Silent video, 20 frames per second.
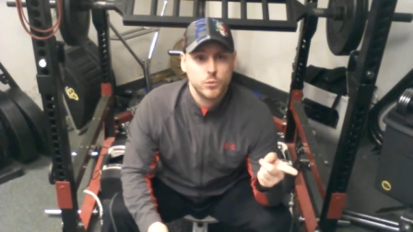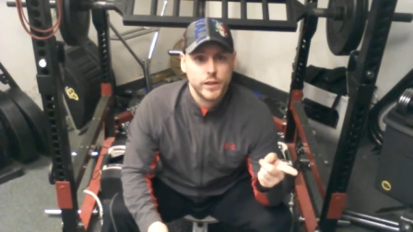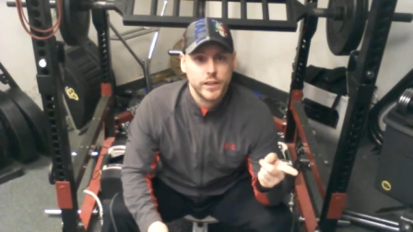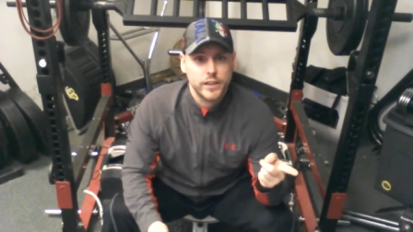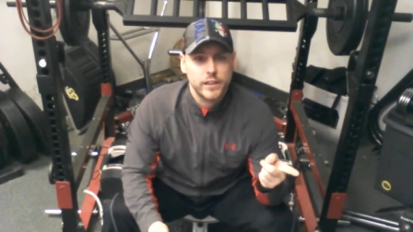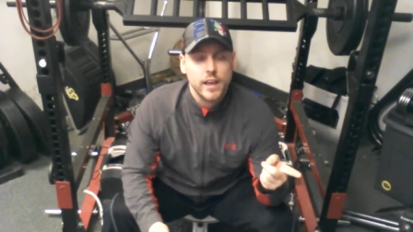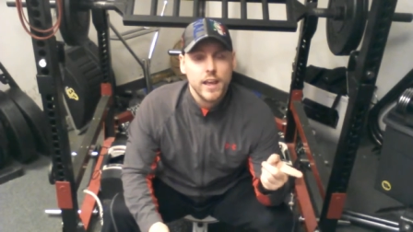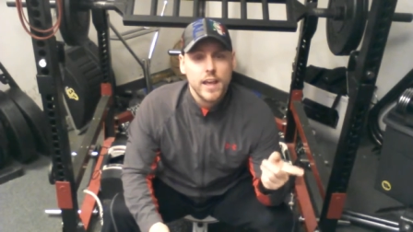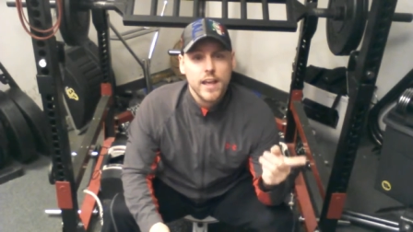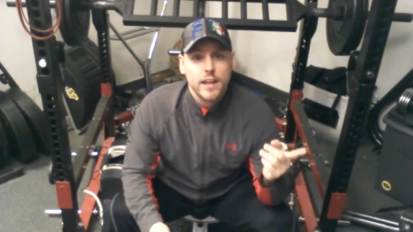
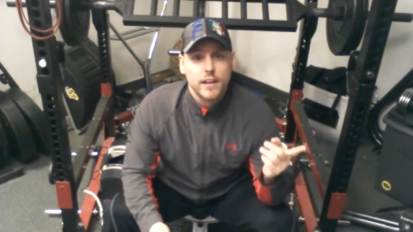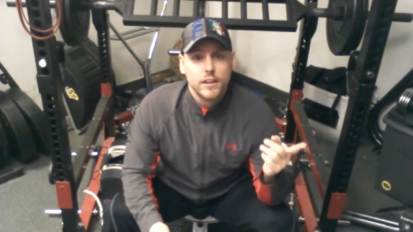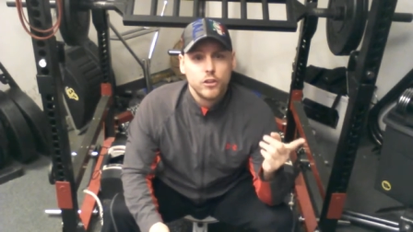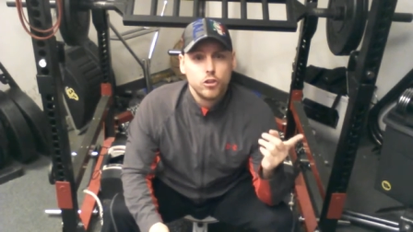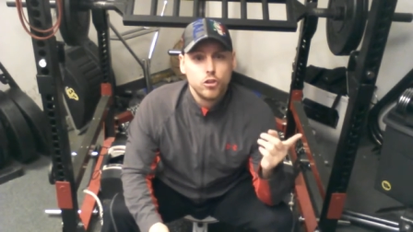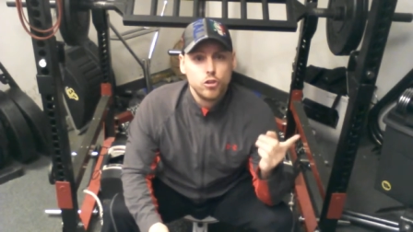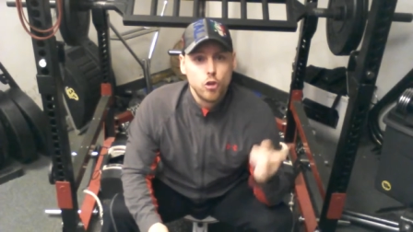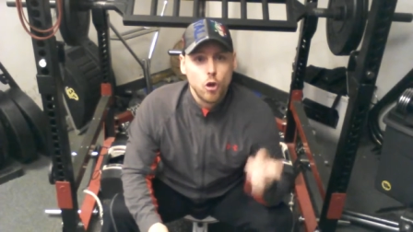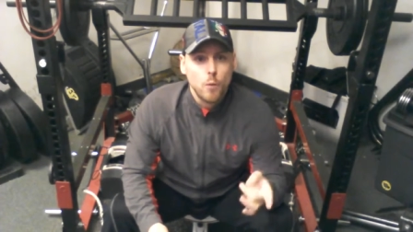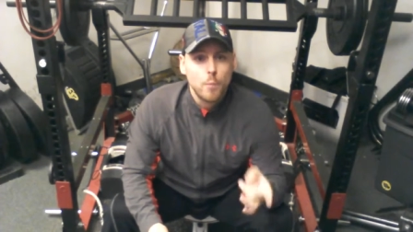week.
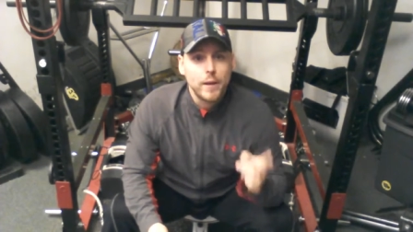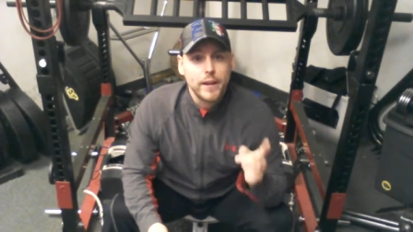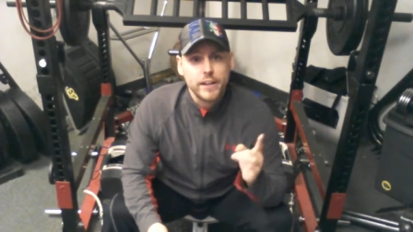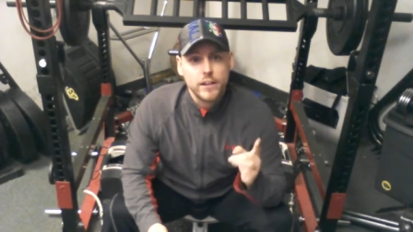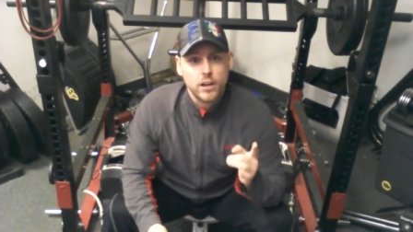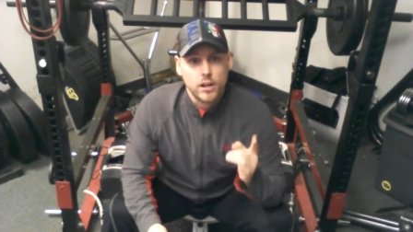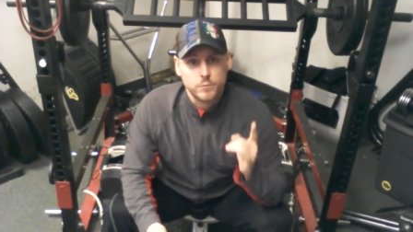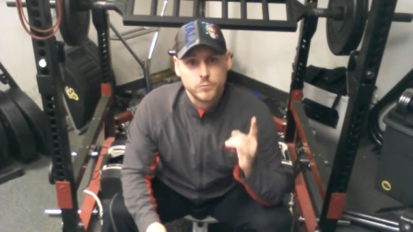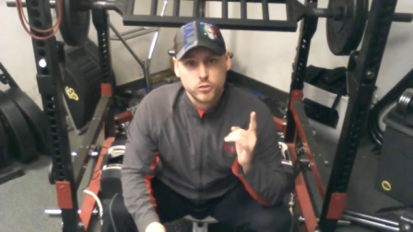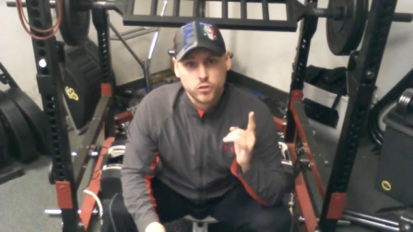Nobody
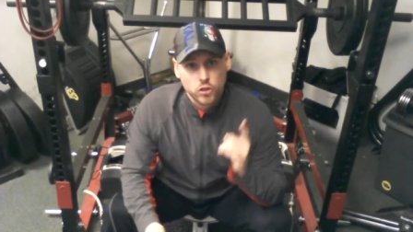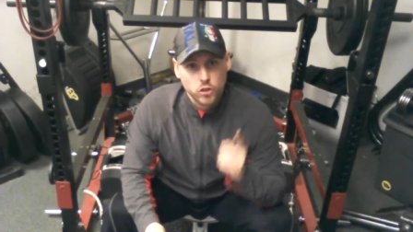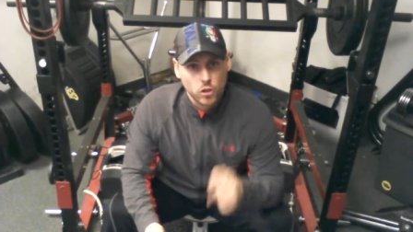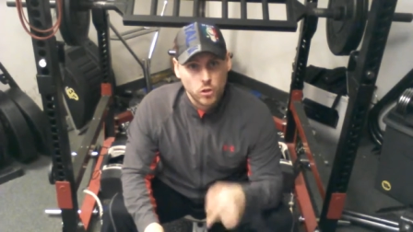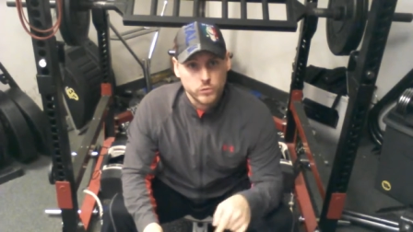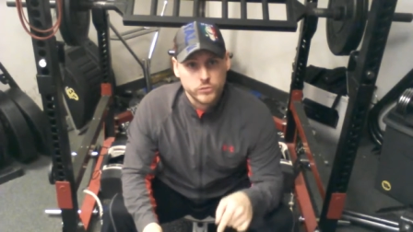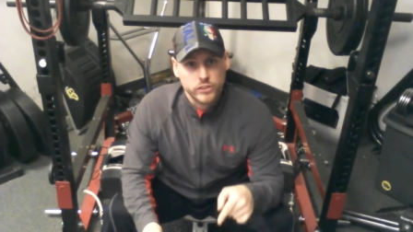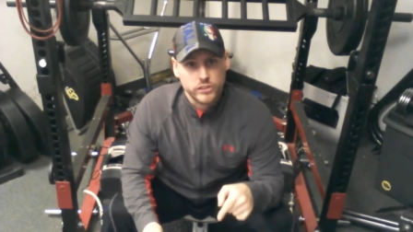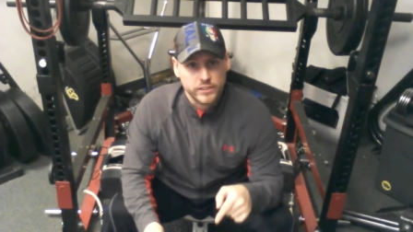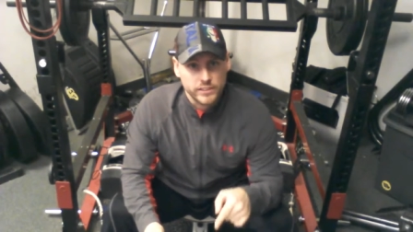comes
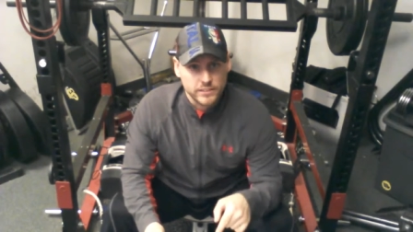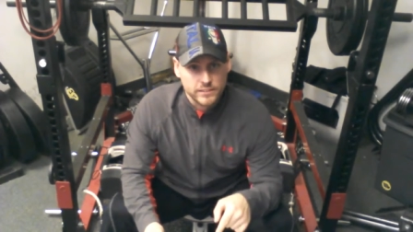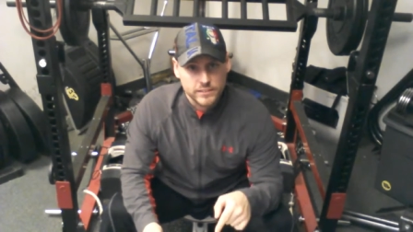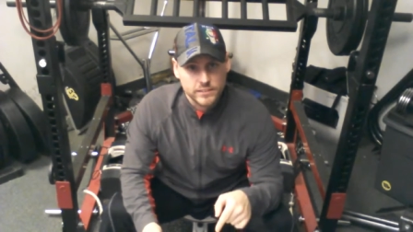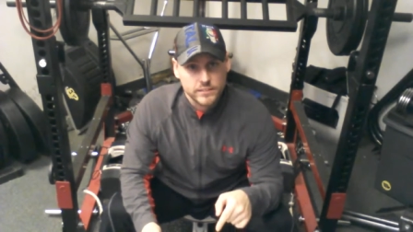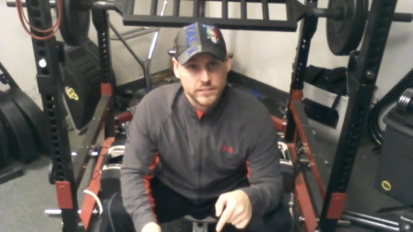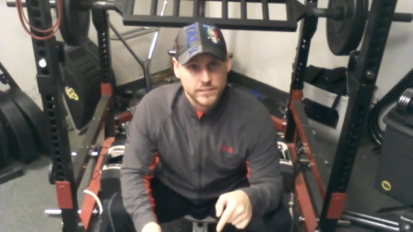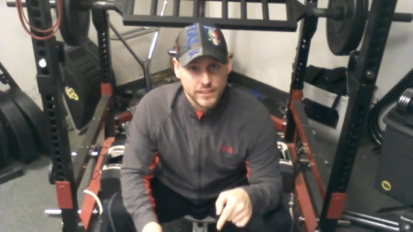close to these.